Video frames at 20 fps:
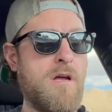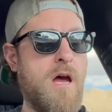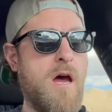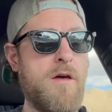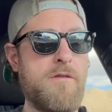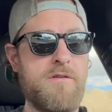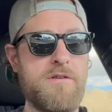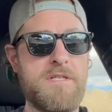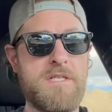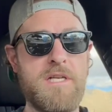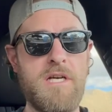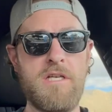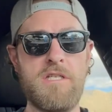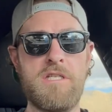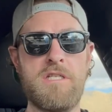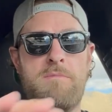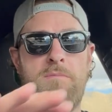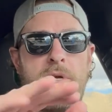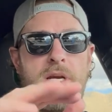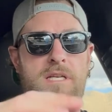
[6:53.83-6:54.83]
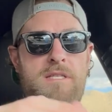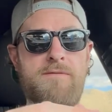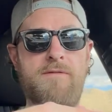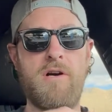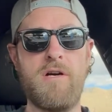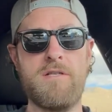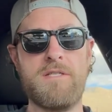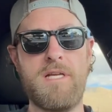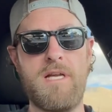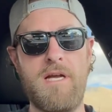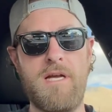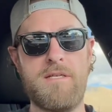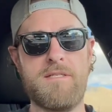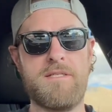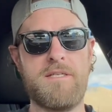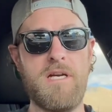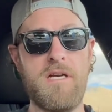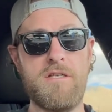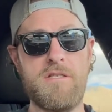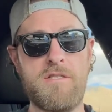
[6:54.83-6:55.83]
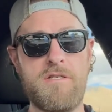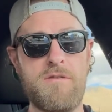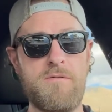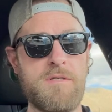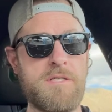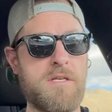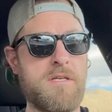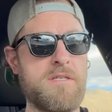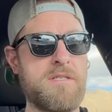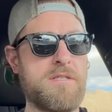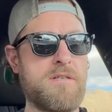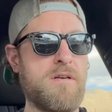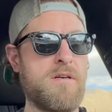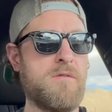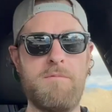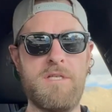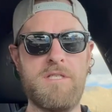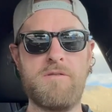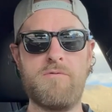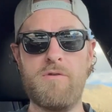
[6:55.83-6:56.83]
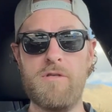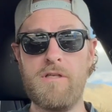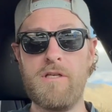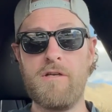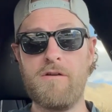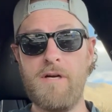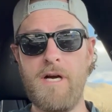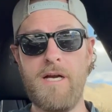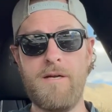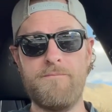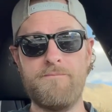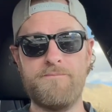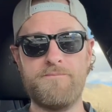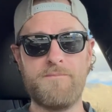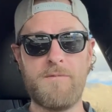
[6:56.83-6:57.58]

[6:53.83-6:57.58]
other stages, but as far as the Stage 2 is concerned, it's really great.